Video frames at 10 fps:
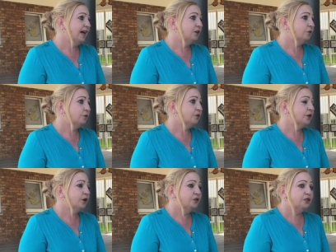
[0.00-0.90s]
And
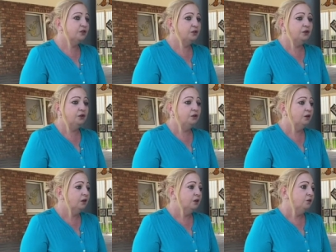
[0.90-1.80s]
also just to
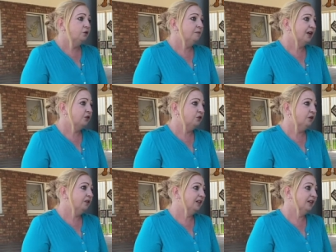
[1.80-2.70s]
to make
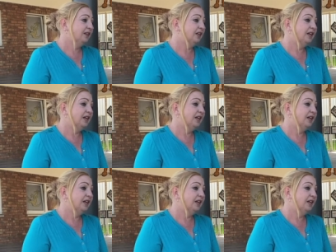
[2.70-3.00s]
sure that